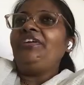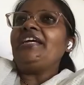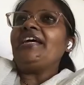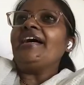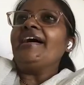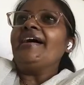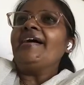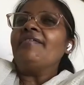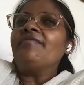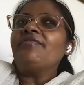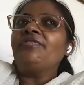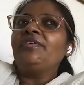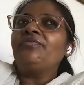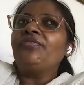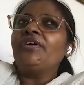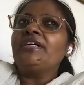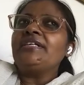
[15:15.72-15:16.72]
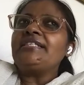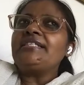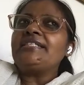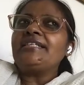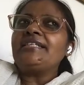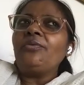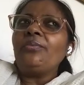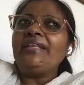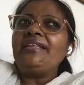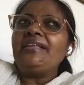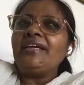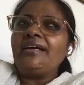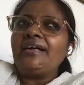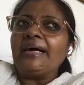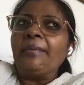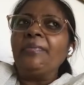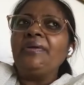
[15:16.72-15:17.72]
we have the first thing when
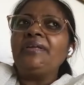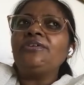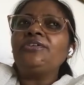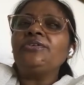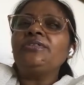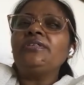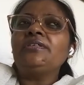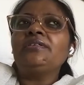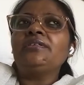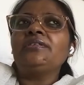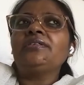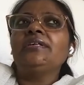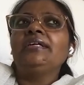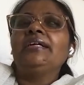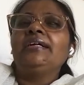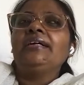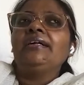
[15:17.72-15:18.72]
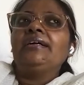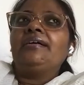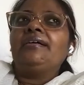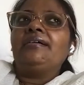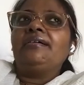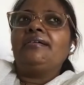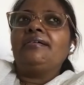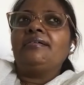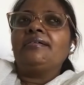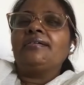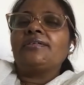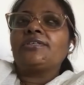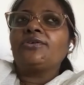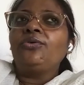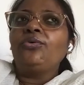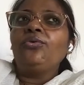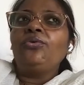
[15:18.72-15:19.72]
they come into the uh,
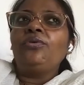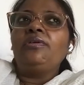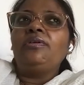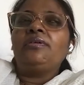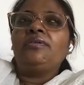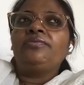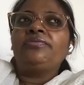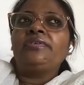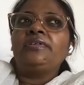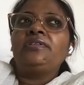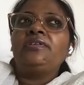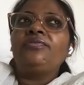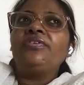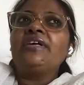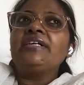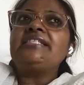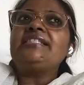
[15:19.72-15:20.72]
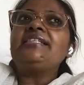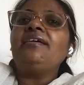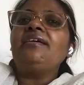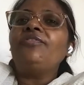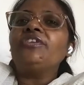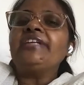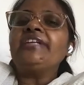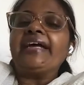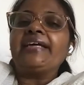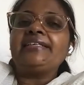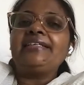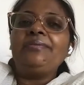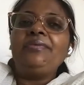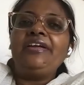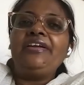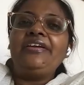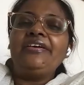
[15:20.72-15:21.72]
school, the first thing for the
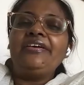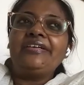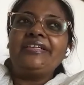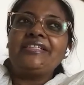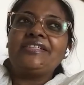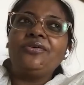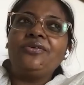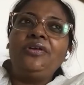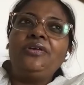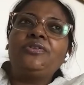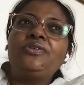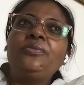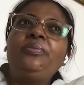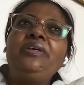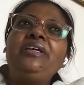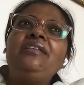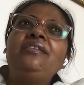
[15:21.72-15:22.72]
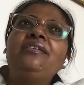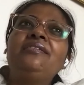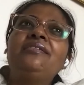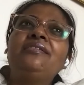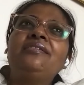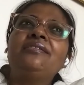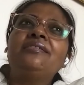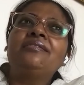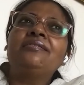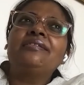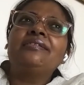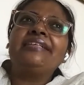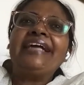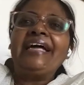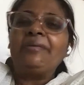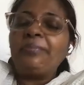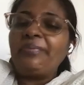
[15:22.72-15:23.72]
academic year is going to be the
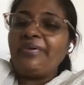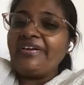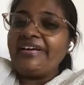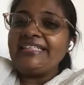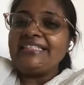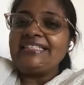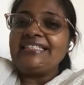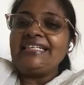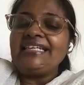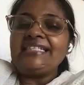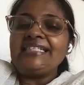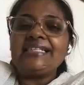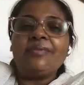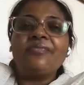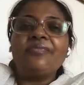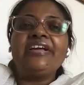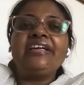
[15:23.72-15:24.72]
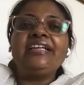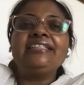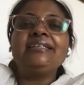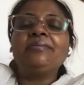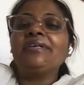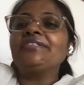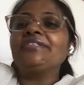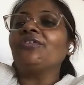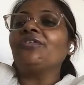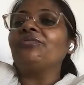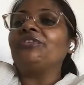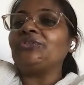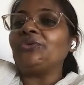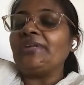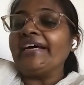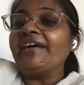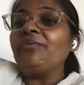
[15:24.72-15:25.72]
grandparents' day somewhere in the month of
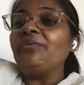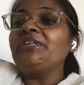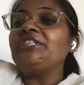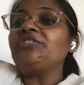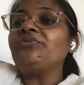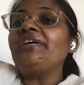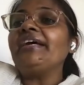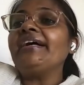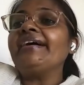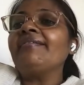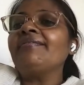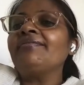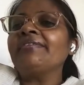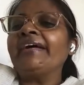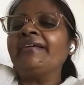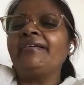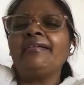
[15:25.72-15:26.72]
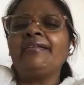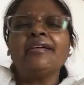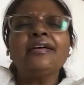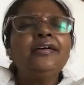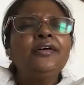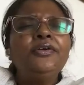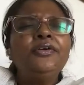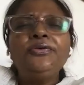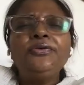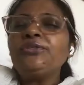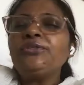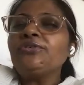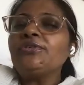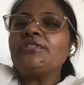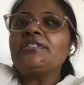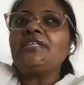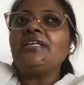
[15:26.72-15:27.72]
July, which we have. And you
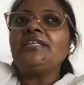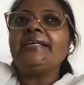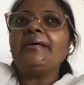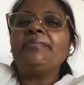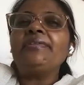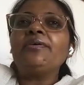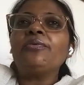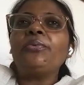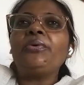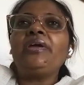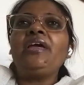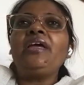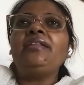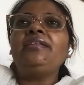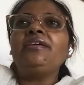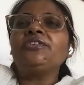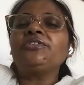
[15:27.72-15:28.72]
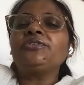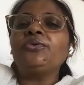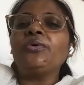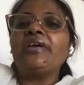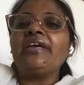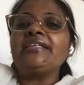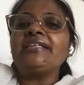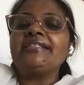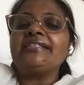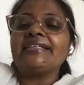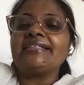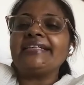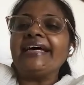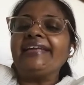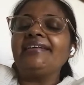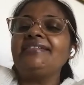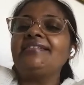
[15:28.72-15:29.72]
should see them the way they showcase their
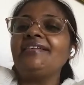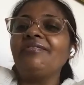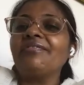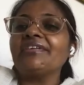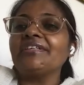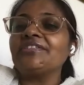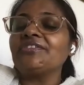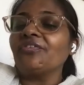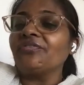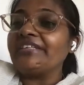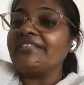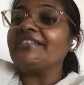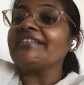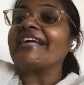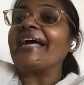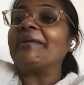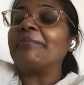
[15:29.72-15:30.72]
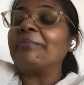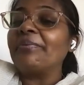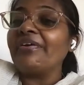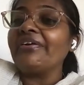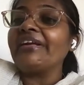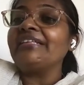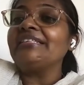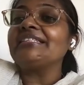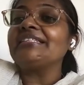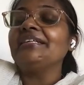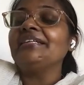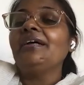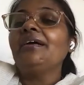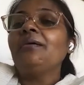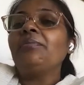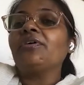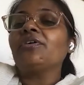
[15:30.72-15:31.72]
talent in front of their grandparents,
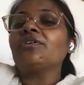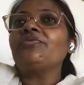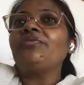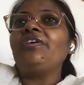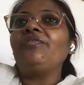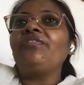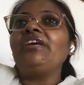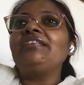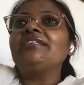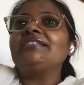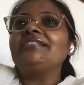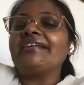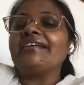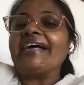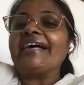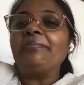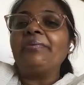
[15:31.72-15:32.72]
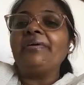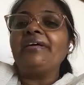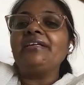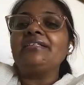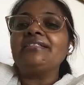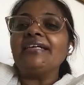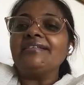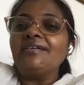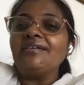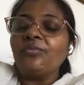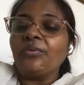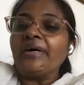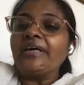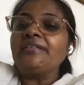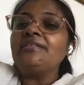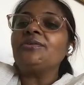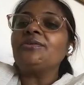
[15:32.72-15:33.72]
because we feel that grandparents are the
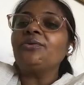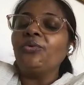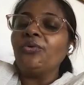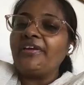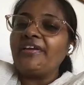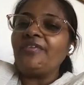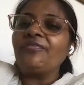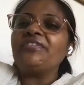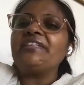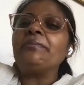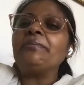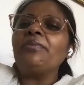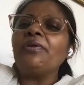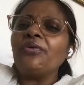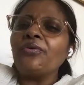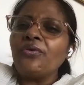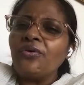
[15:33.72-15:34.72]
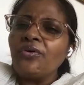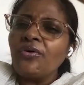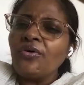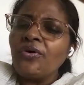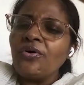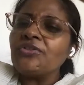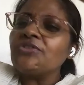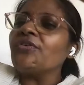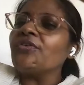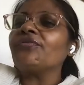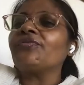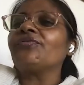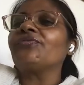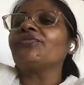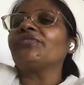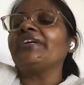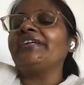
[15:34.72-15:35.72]
ones who give them a lot of
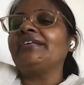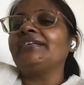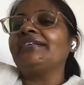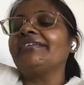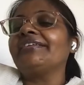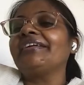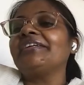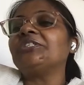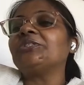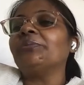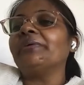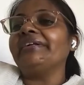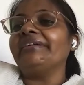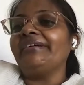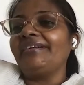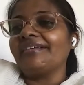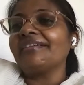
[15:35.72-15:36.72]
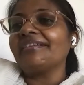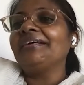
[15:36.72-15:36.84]
encouragement.